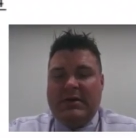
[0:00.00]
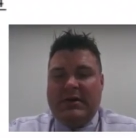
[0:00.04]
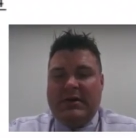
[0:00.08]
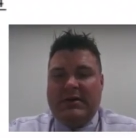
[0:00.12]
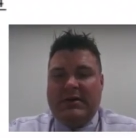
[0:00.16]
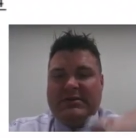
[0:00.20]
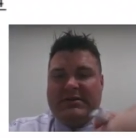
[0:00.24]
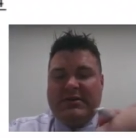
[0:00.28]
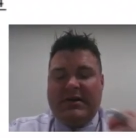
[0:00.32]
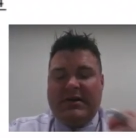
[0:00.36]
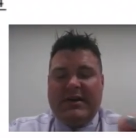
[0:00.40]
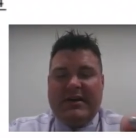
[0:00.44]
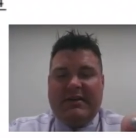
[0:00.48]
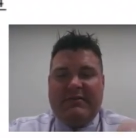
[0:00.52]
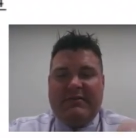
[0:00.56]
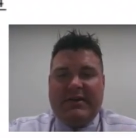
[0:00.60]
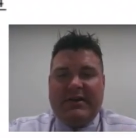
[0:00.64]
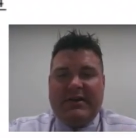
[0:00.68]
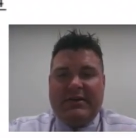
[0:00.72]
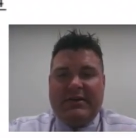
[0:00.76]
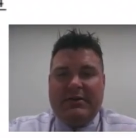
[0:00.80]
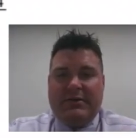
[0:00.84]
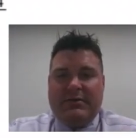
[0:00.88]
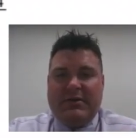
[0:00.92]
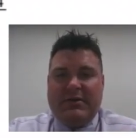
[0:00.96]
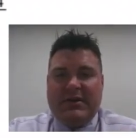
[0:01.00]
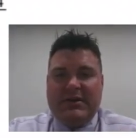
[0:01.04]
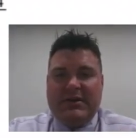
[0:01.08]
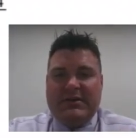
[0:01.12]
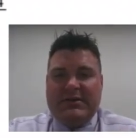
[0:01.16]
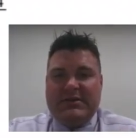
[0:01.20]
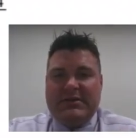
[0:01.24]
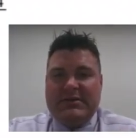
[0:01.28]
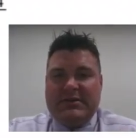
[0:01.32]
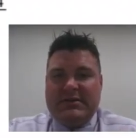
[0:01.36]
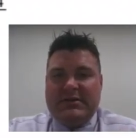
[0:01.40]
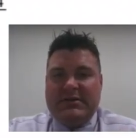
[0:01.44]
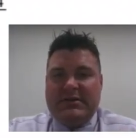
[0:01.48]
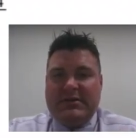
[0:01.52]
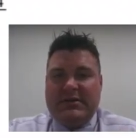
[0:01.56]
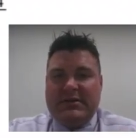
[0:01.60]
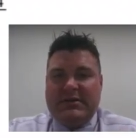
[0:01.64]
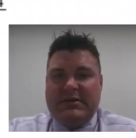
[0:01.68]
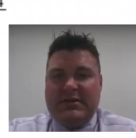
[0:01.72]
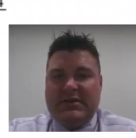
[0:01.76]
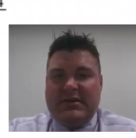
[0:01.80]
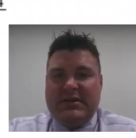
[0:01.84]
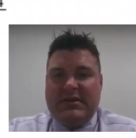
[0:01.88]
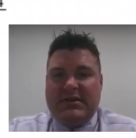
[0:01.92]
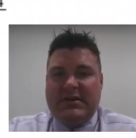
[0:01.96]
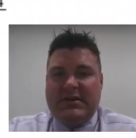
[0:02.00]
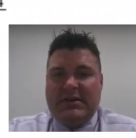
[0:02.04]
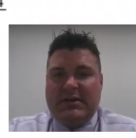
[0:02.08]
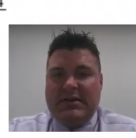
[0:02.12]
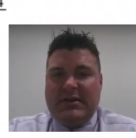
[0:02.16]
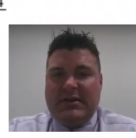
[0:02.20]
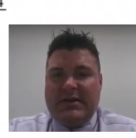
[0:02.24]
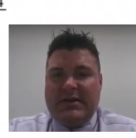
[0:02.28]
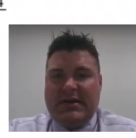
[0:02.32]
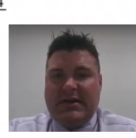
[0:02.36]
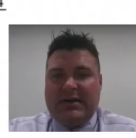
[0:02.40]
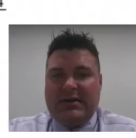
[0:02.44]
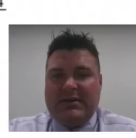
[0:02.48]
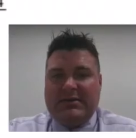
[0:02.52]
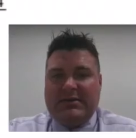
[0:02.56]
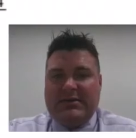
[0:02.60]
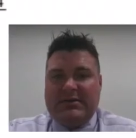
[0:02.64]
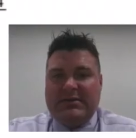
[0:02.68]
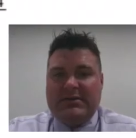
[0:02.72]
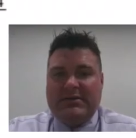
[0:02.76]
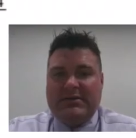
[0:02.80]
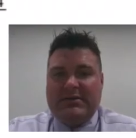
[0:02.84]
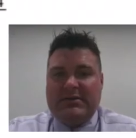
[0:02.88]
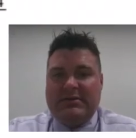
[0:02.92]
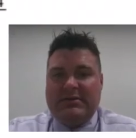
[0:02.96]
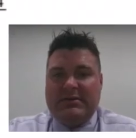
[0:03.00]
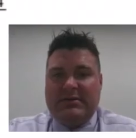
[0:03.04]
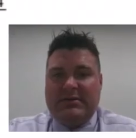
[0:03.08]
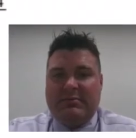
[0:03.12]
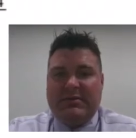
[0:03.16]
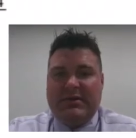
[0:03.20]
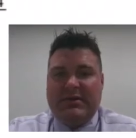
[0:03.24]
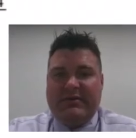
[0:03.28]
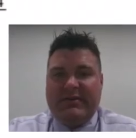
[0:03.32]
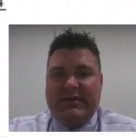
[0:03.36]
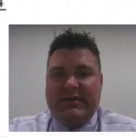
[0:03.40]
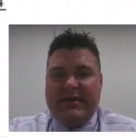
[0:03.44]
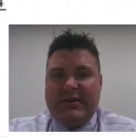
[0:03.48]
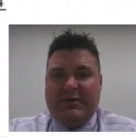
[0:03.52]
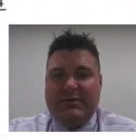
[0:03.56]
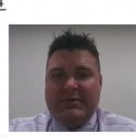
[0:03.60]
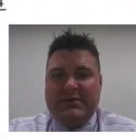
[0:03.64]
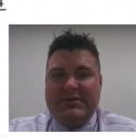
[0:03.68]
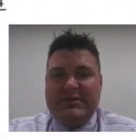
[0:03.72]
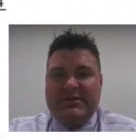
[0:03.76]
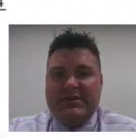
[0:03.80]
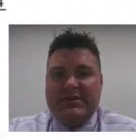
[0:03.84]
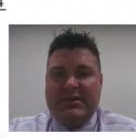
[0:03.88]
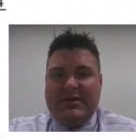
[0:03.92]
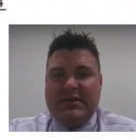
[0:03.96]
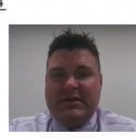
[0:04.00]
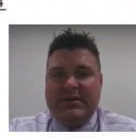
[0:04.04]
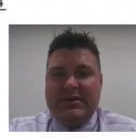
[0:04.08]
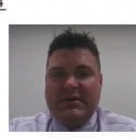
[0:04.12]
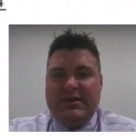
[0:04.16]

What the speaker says: because your a value is x, your b value is